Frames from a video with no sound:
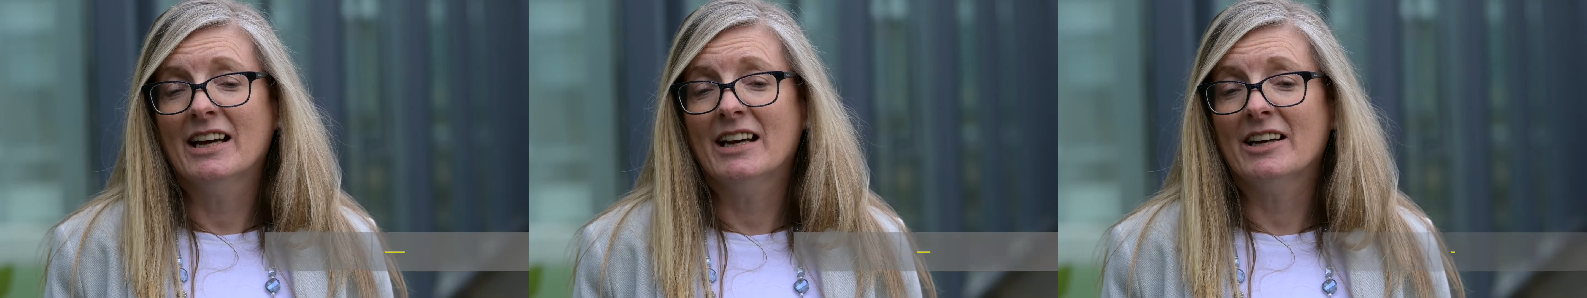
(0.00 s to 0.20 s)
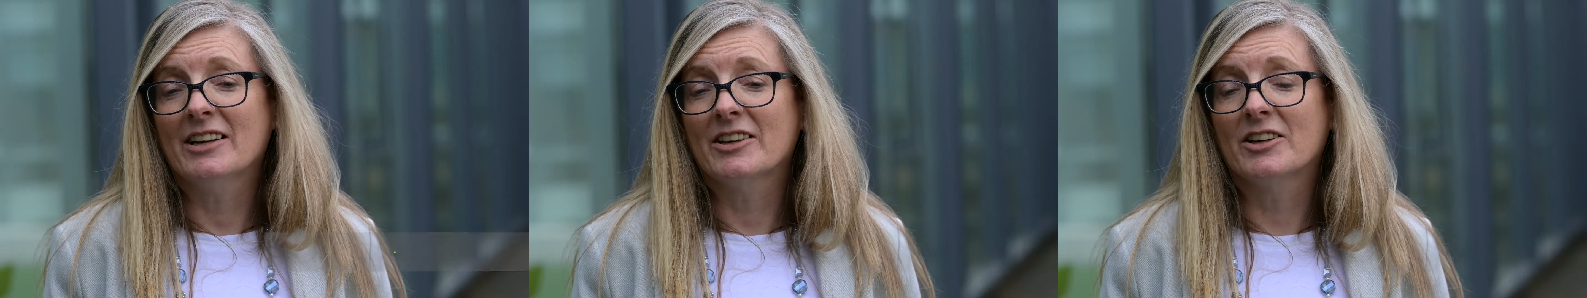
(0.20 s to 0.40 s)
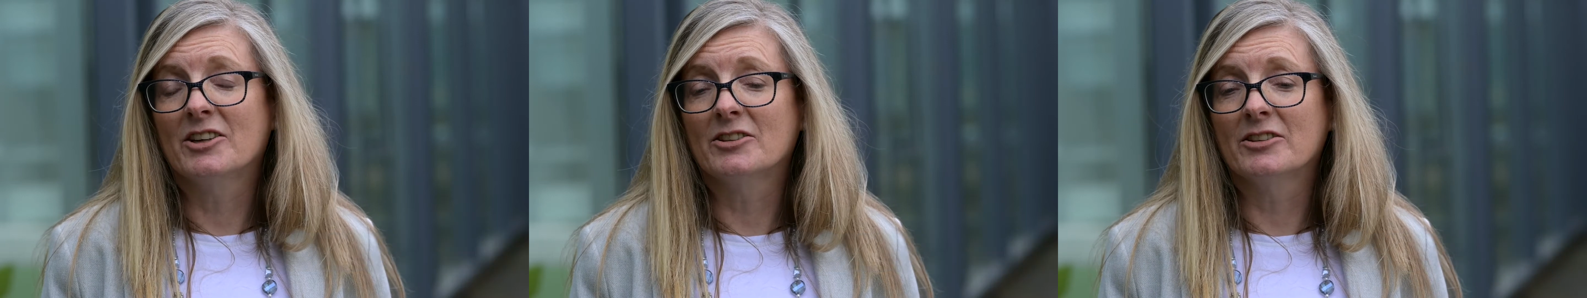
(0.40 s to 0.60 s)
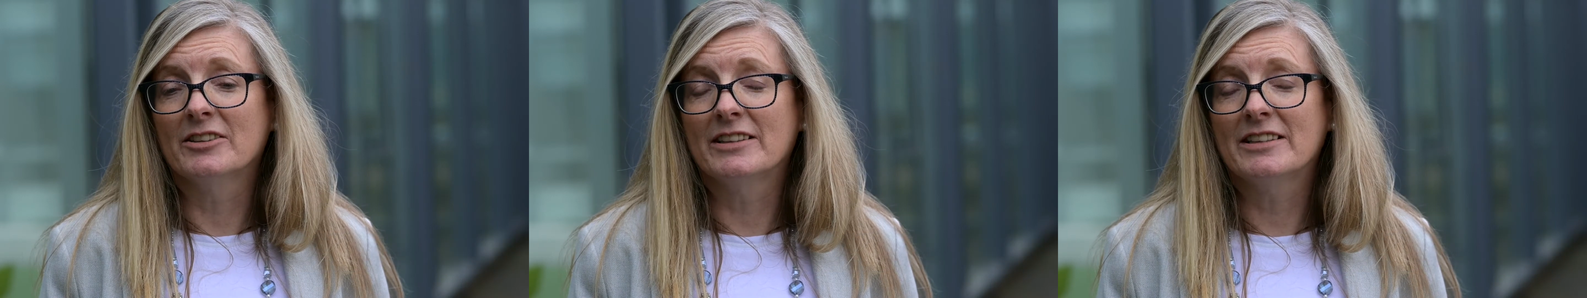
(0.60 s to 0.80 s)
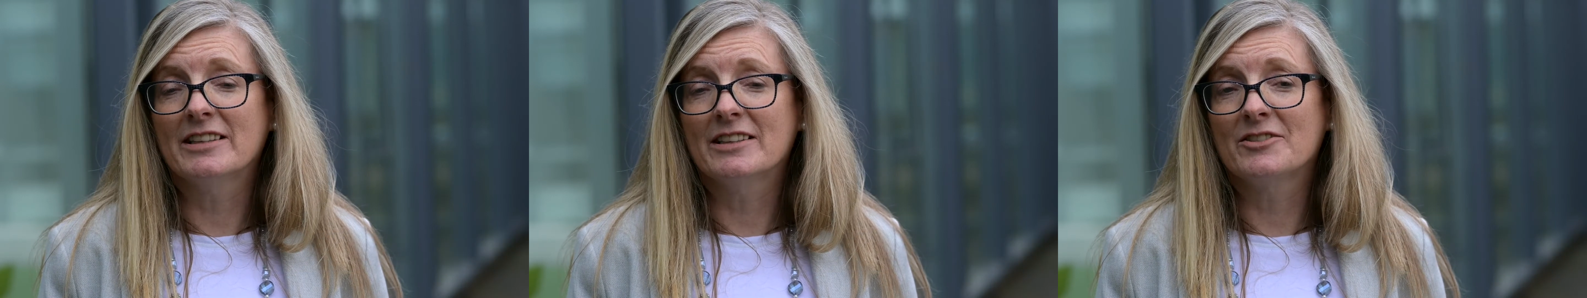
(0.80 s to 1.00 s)
it could
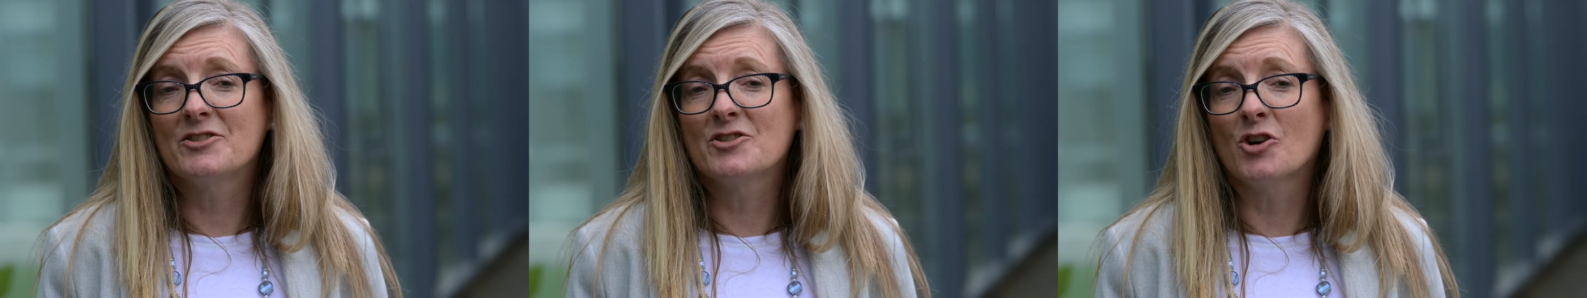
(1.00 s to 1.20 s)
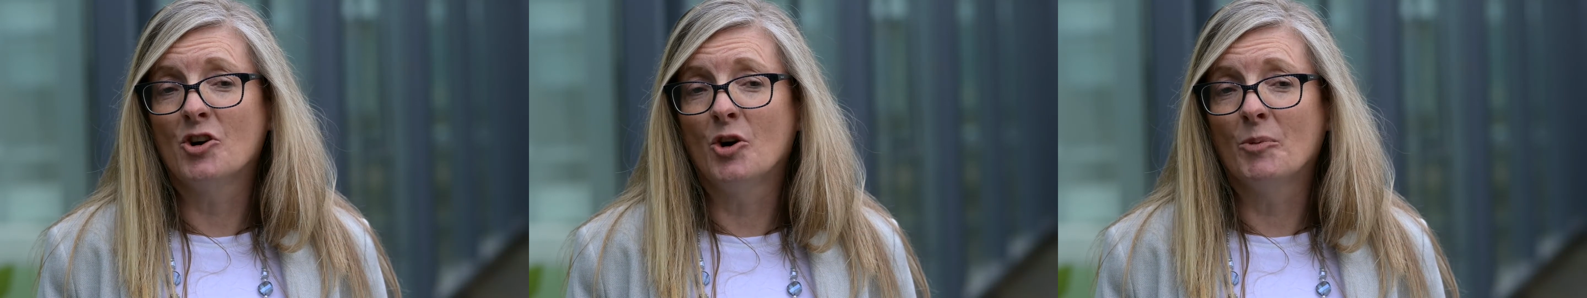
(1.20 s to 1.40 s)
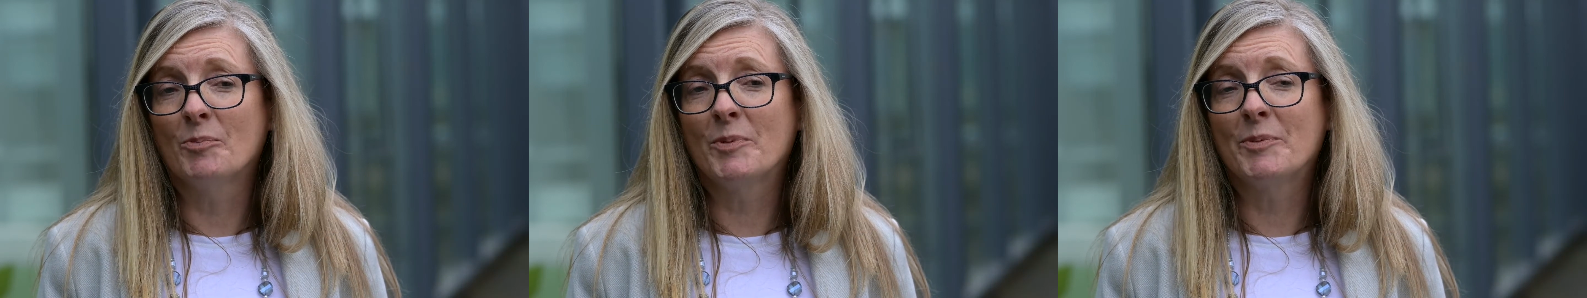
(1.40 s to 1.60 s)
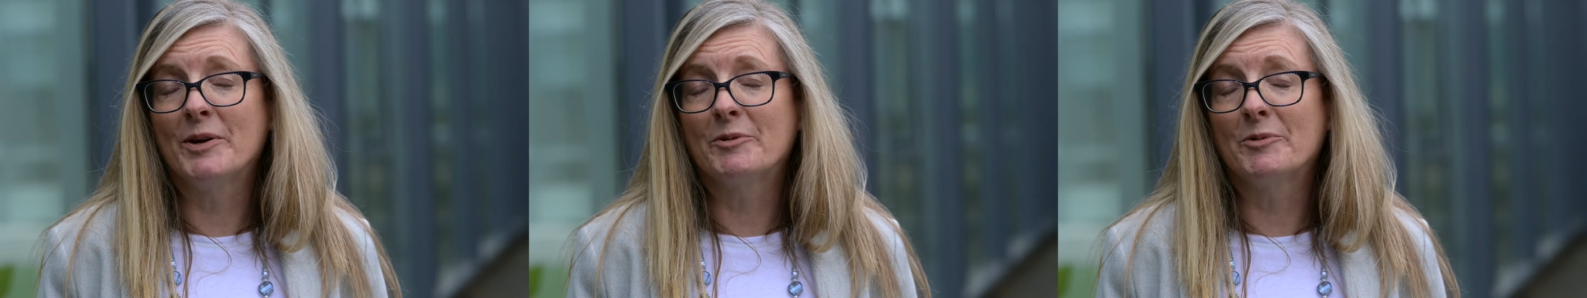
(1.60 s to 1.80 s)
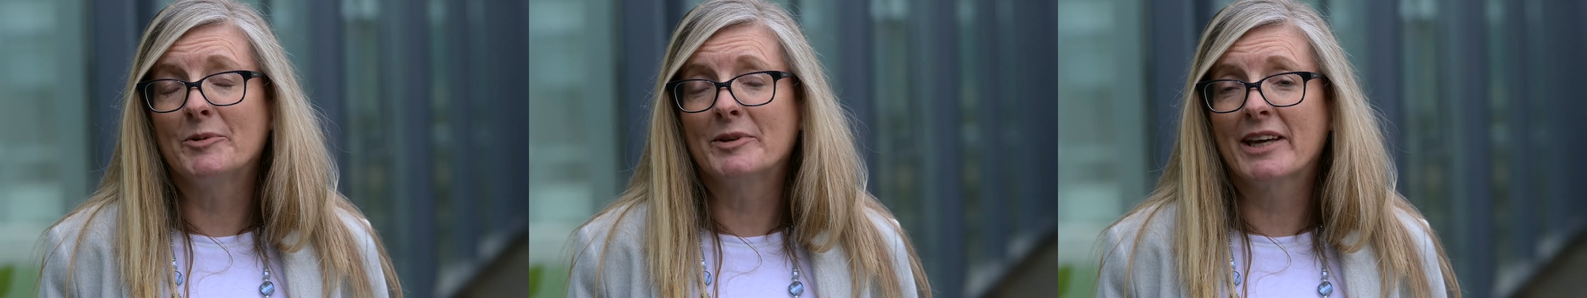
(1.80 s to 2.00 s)
lead to a job, but
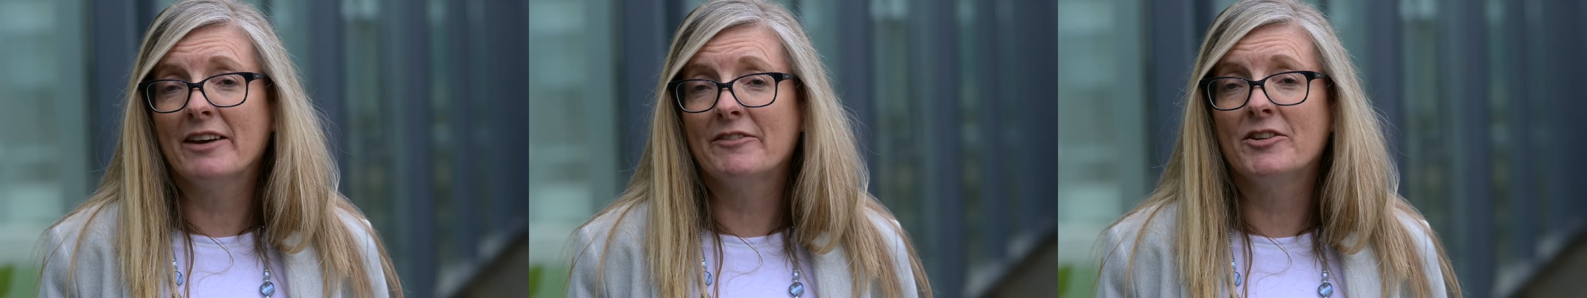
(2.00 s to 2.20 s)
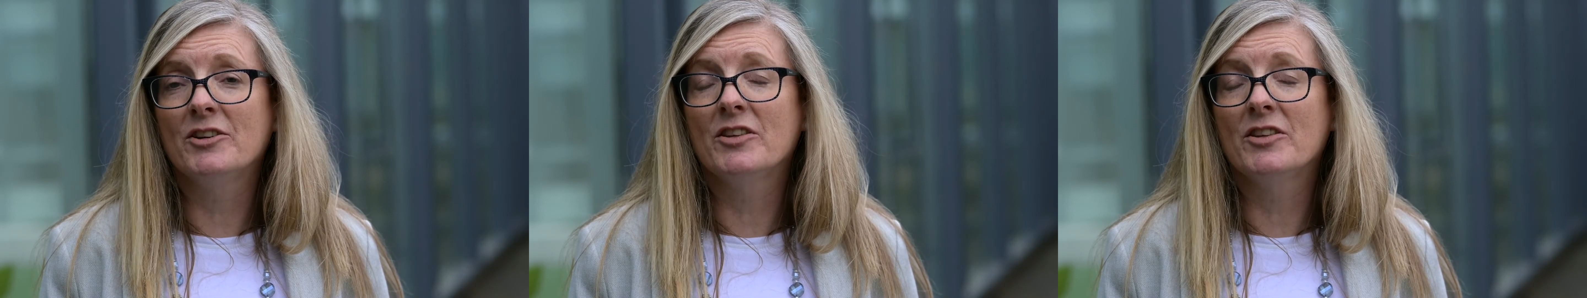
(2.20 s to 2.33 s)
it will give